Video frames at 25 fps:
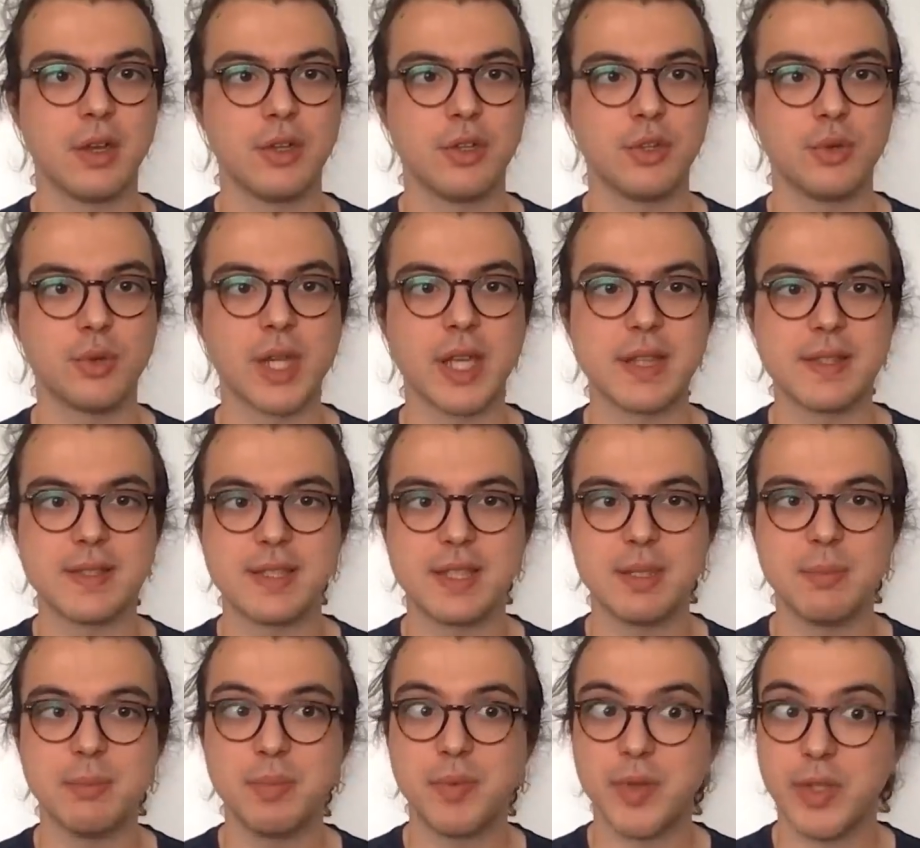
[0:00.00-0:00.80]
You can
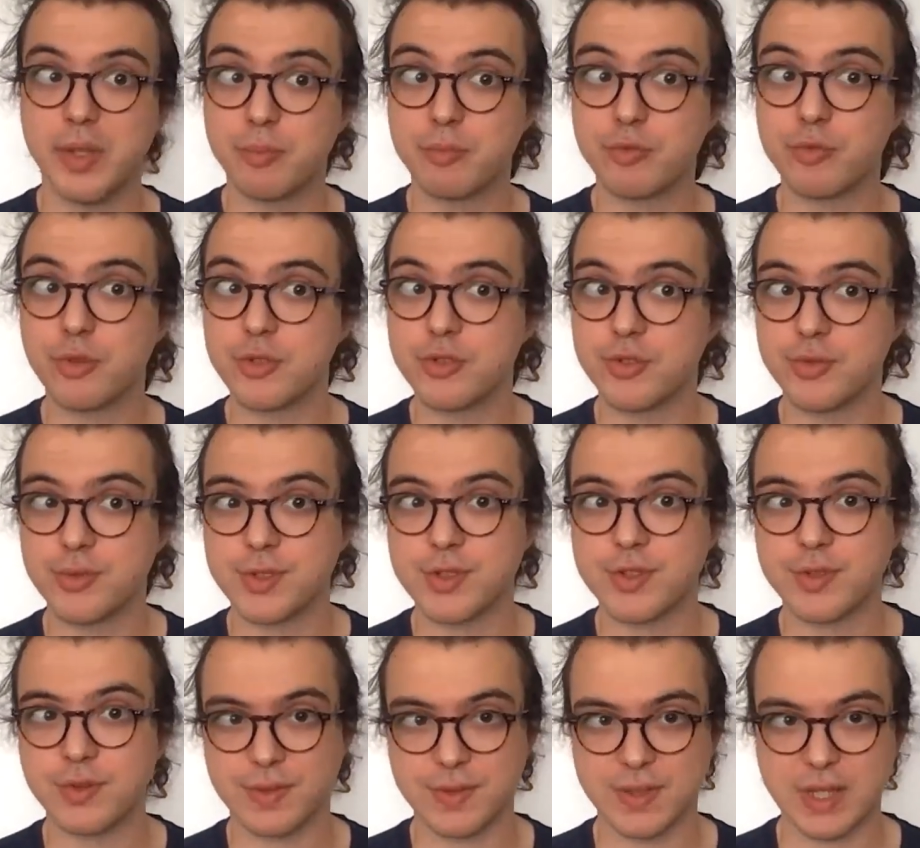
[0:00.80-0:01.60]
simply
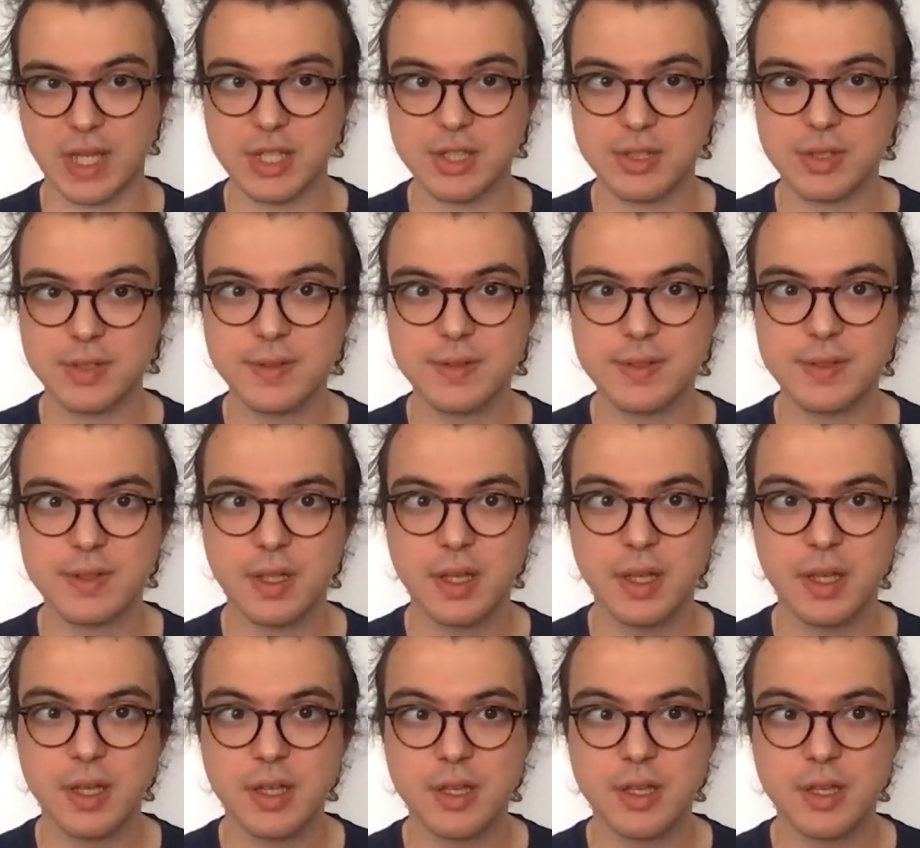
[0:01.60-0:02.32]
produce transactions